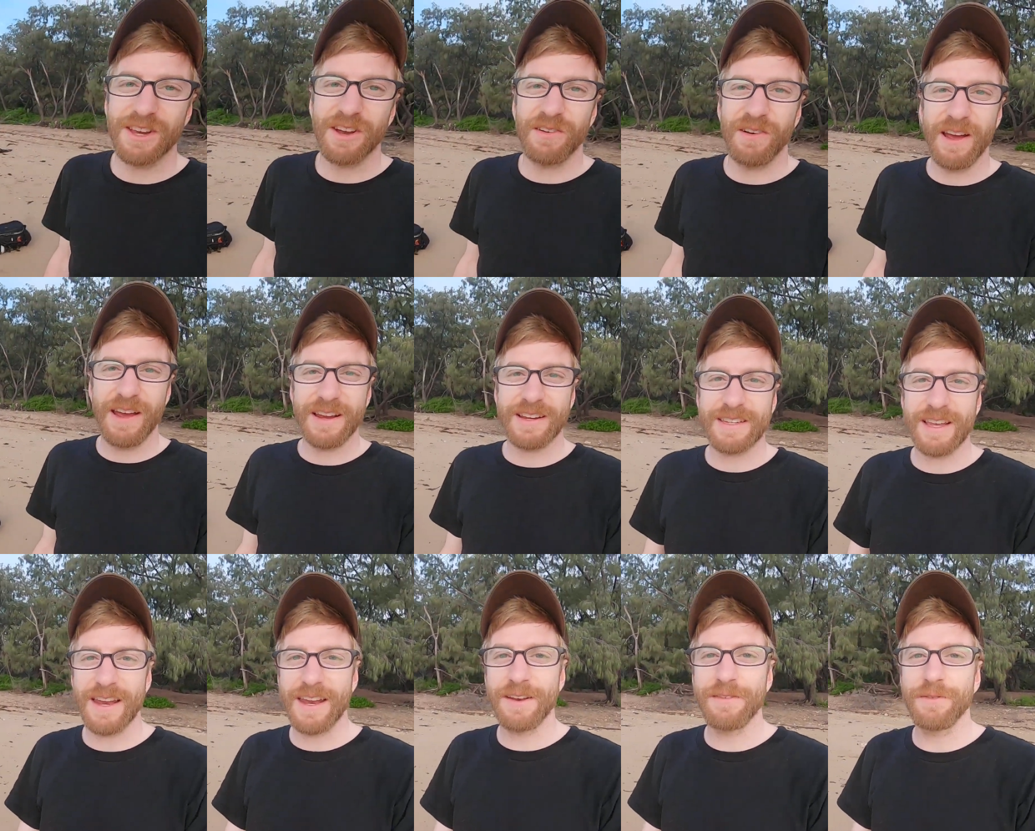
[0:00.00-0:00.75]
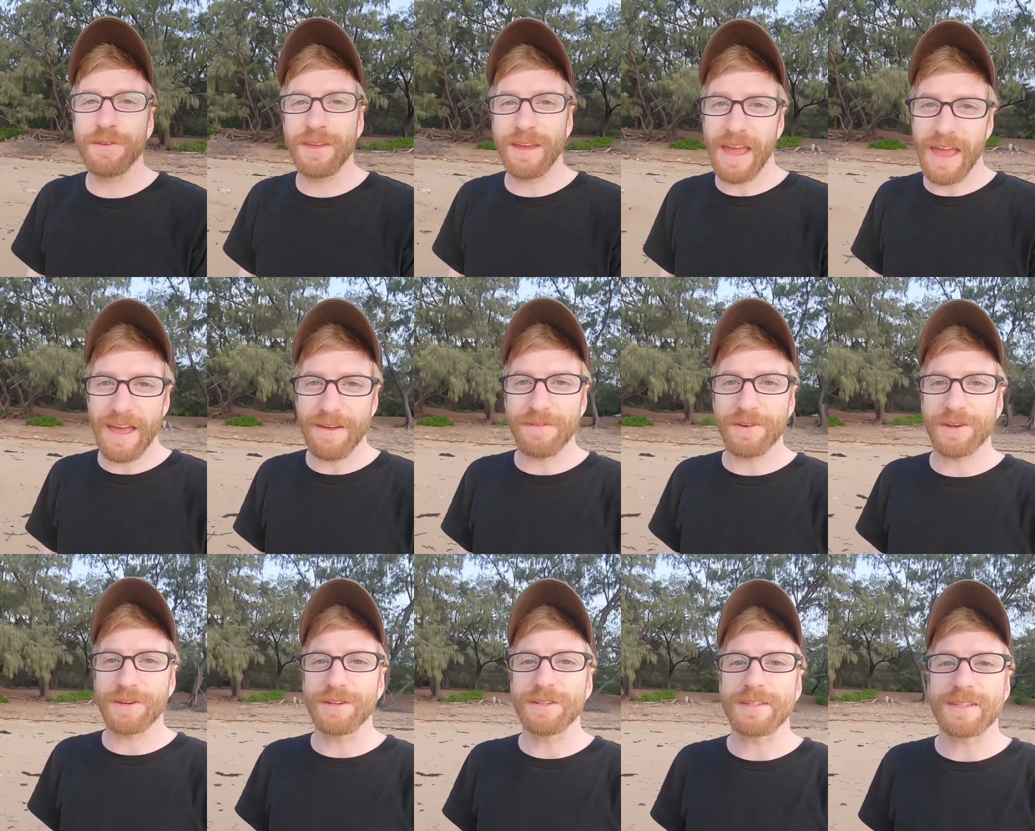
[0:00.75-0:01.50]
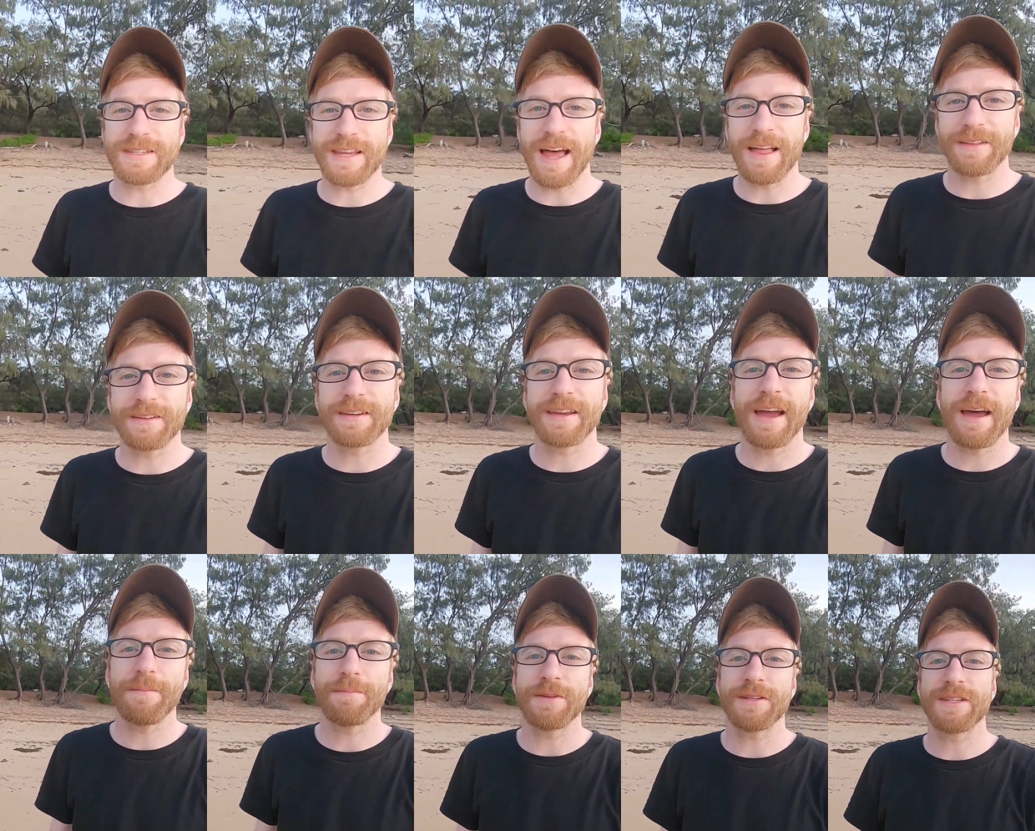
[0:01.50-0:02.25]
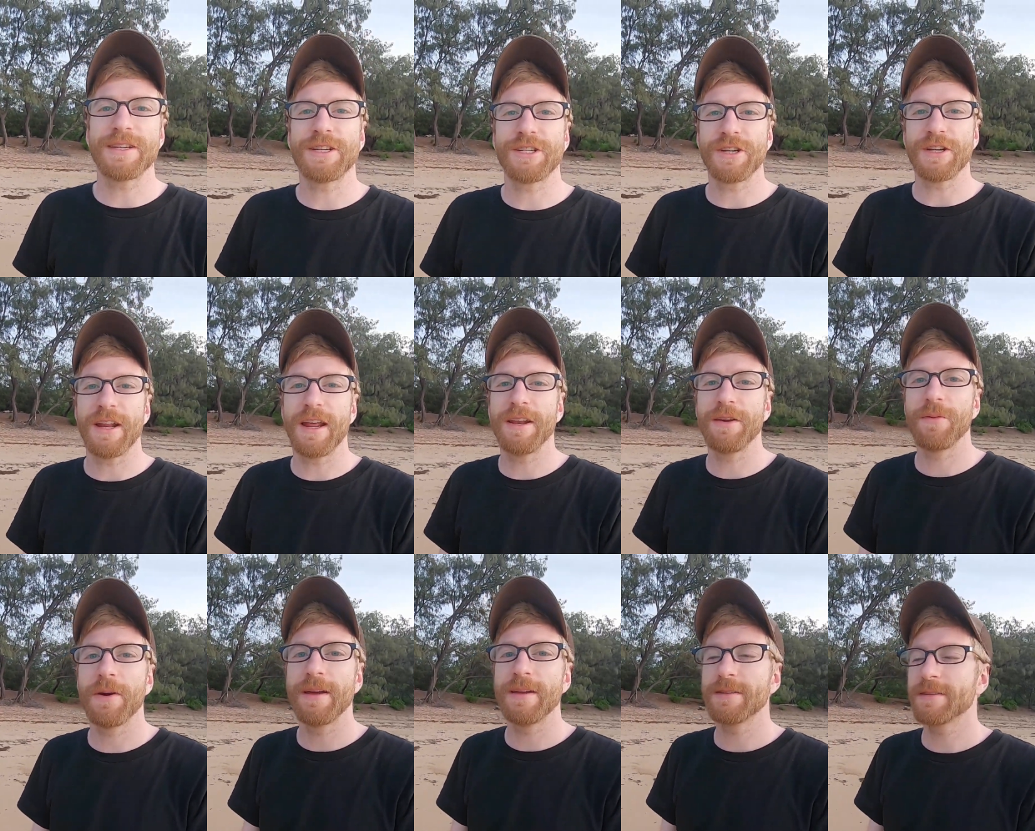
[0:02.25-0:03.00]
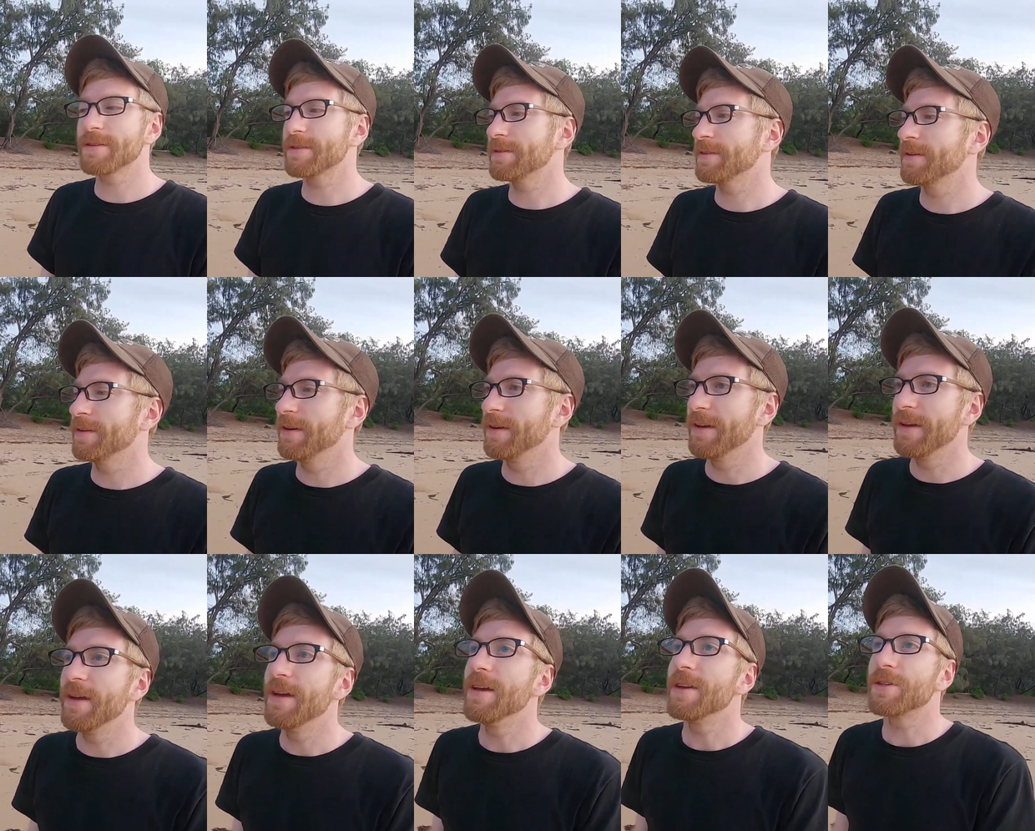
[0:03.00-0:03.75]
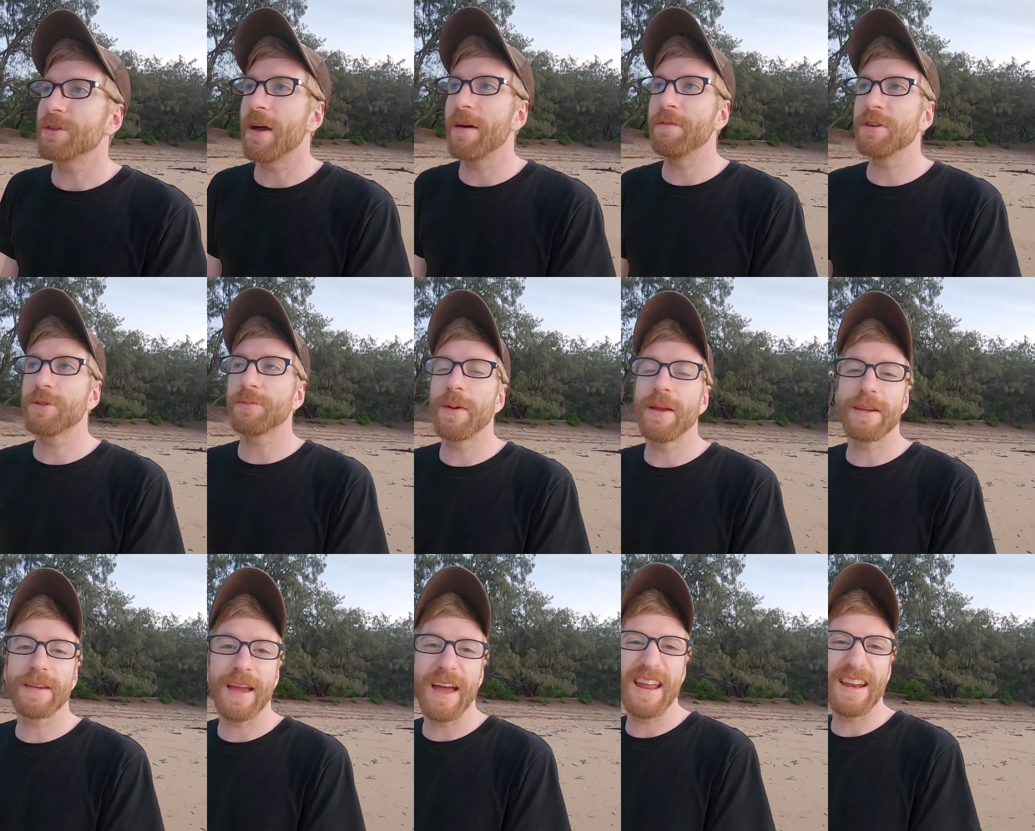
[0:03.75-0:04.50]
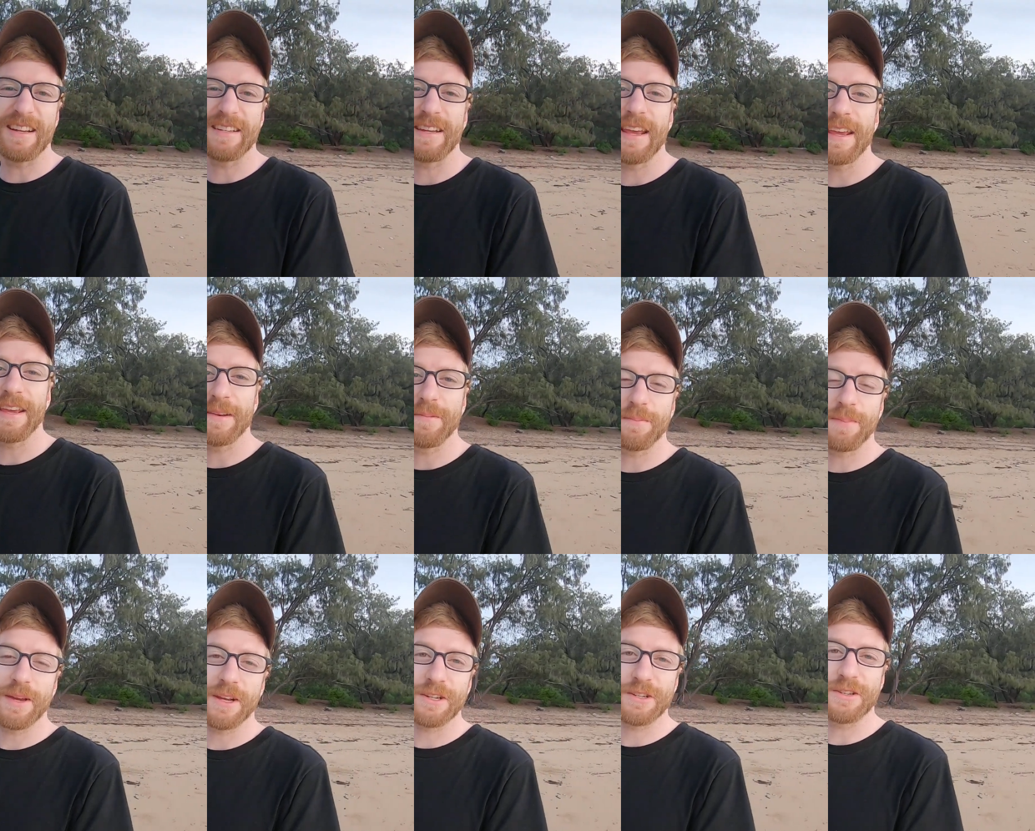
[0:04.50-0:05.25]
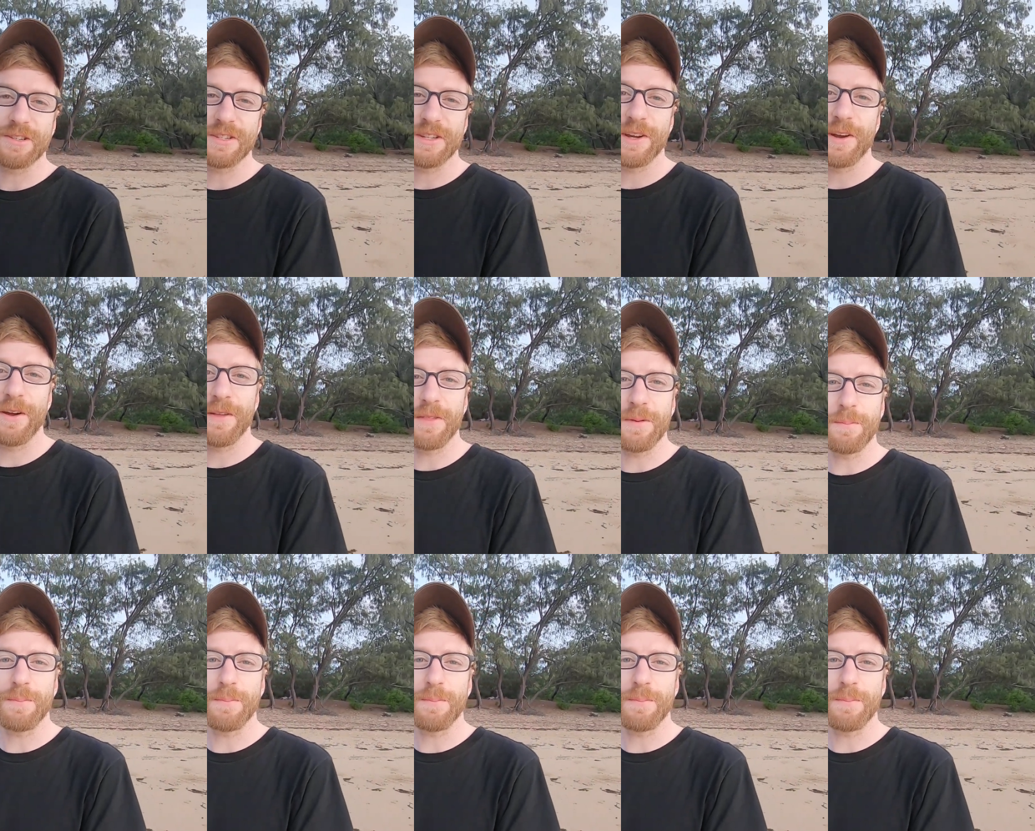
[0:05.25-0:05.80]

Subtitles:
all right because I didn't really have a good solid composition anyways. So I've just been kind of taking pictures here on the